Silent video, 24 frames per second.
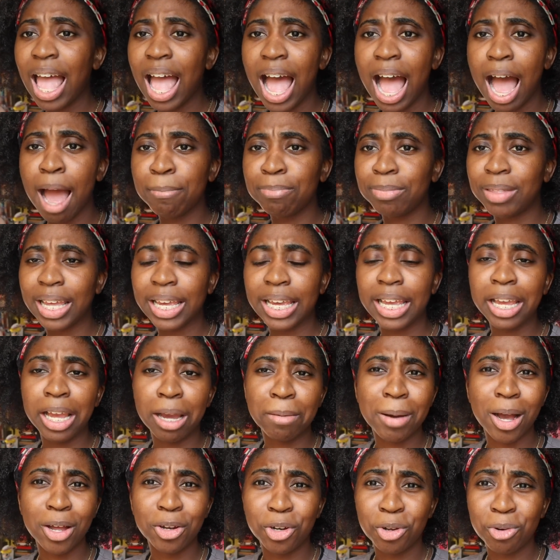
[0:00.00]
I'm thinking
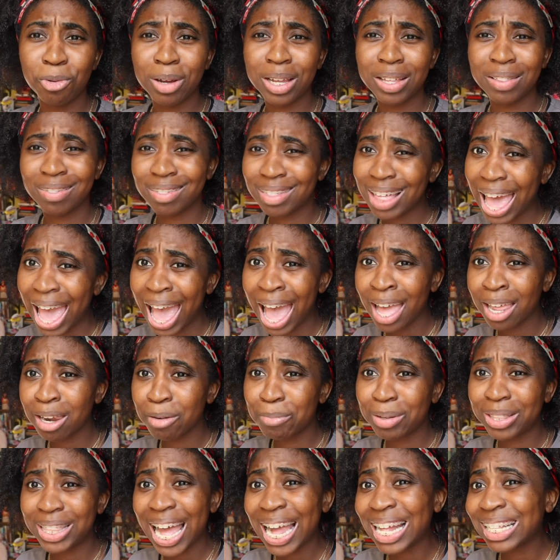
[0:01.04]
about doing that,
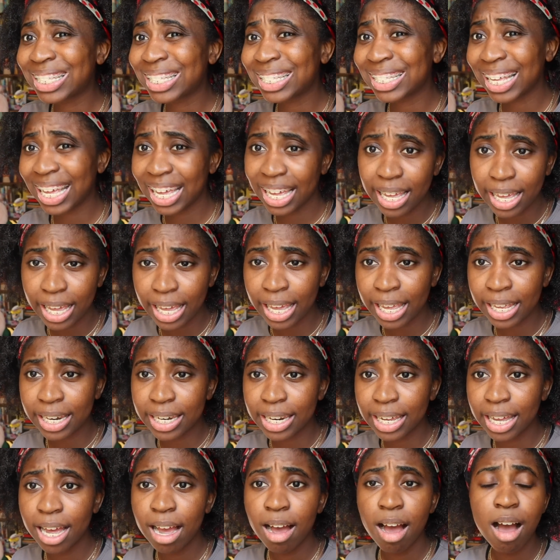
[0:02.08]
but that's
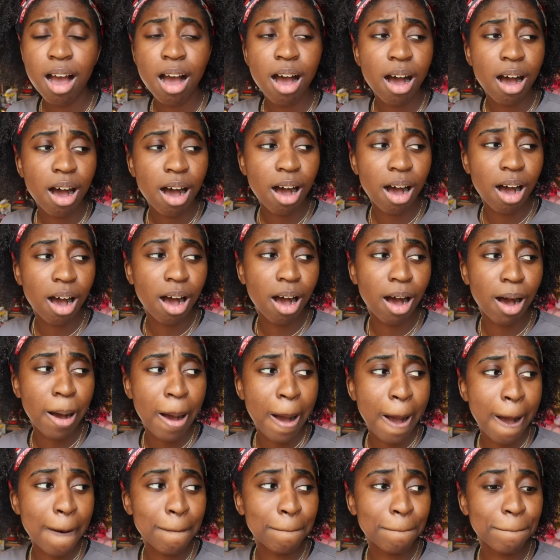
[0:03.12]
it.
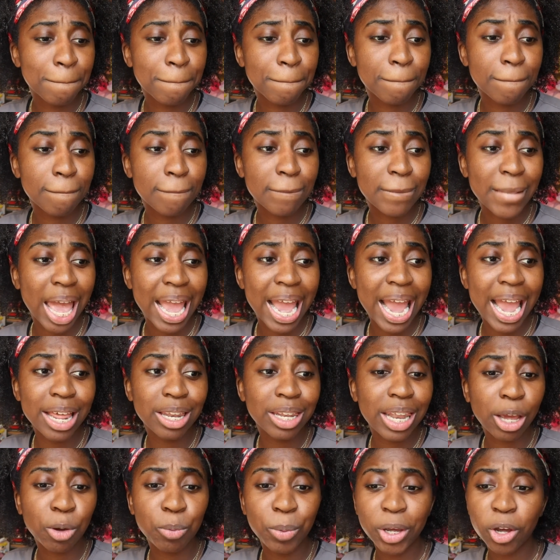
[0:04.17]
And
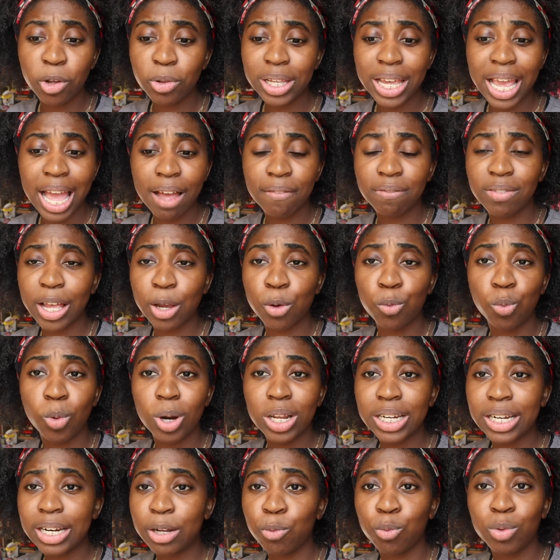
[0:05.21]
like, we only have like we
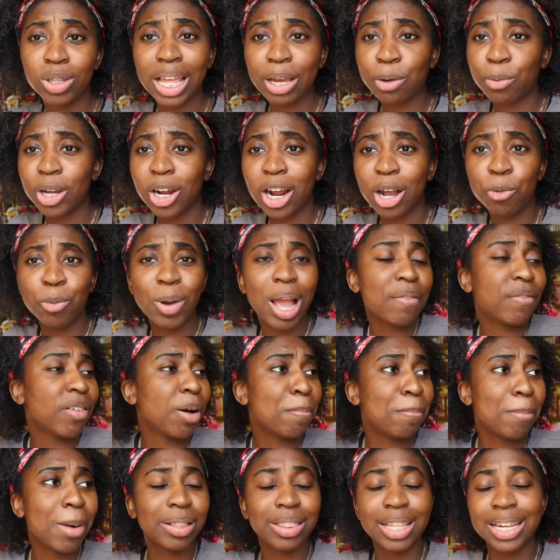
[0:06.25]
have a month and
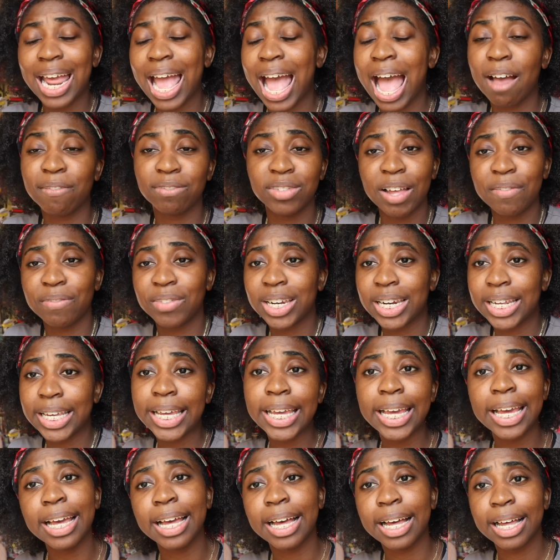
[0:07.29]
a half left of the
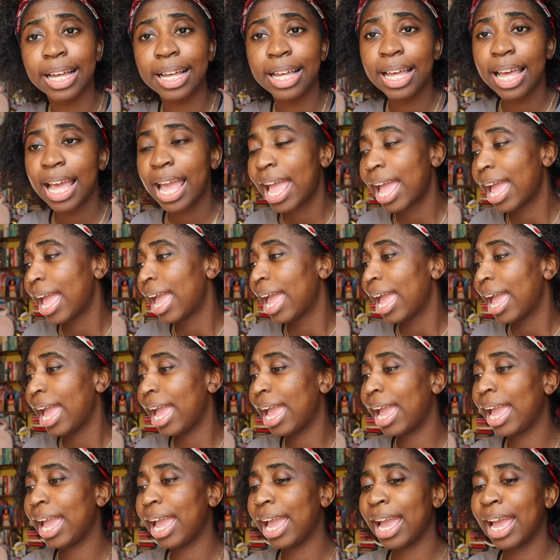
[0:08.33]
year.
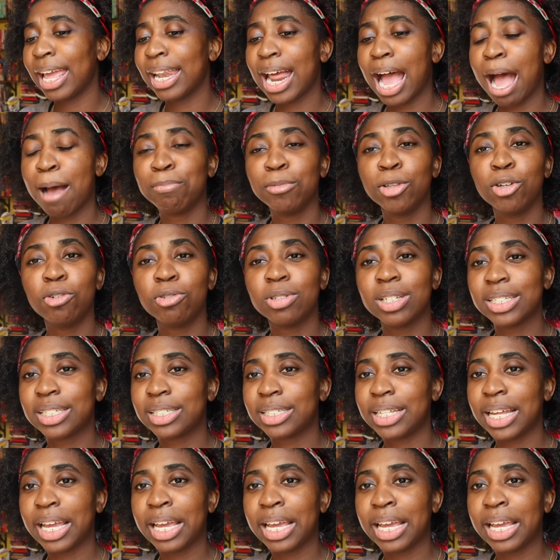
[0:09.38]
And I'm losing